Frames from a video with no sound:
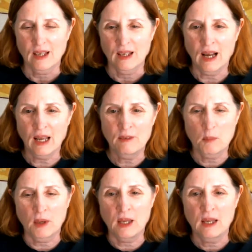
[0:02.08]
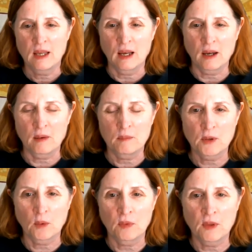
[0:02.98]
Hi, everybody.
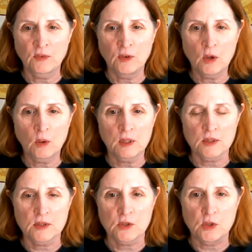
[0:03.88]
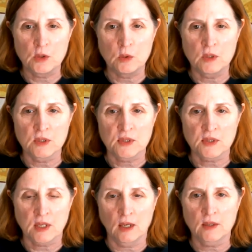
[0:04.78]
So this video is to
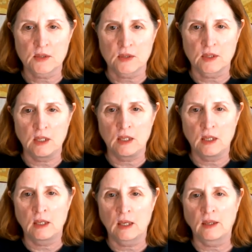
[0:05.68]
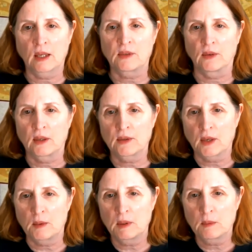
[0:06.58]
discuss the next essay
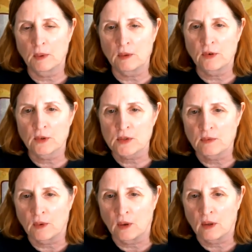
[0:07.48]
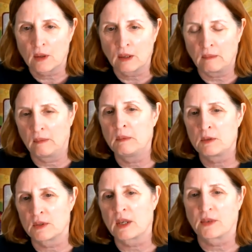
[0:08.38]
assignment, but first of all, which
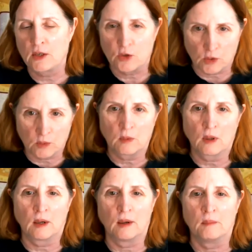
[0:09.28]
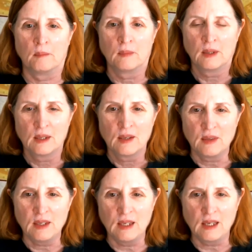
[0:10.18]
is essay 2,
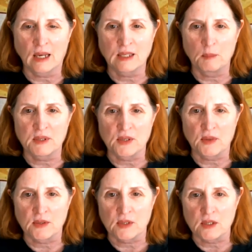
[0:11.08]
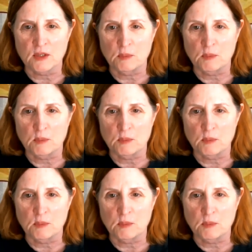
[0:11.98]
the academic synthesis.